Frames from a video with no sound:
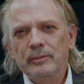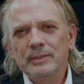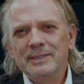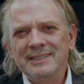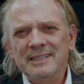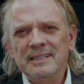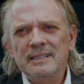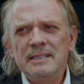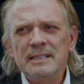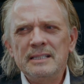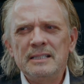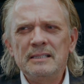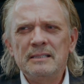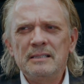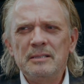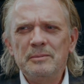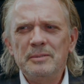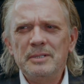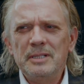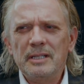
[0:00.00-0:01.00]
Well, you see, this
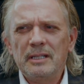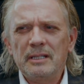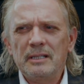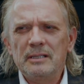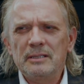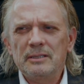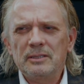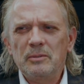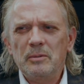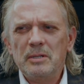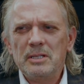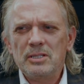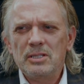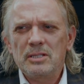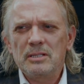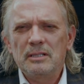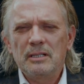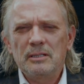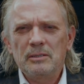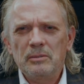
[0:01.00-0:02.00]
is a ridiculous
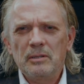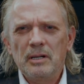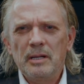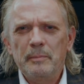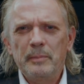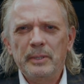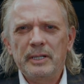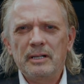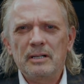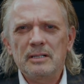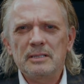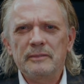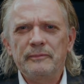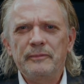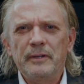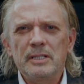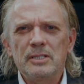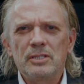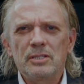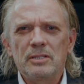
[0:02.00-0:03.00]
question in a way, because
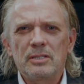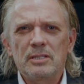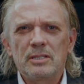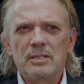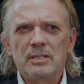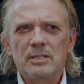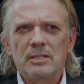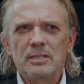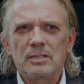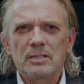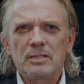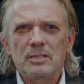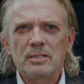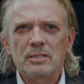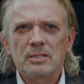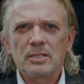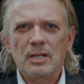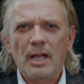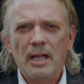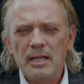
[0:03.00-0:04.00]
if I
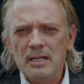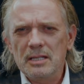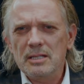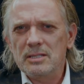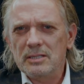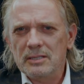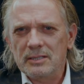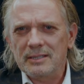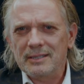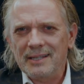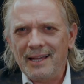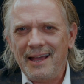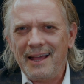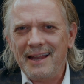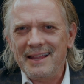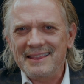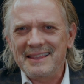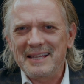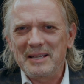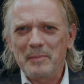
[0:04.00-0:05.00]
changed
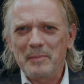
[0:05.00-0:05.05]
anything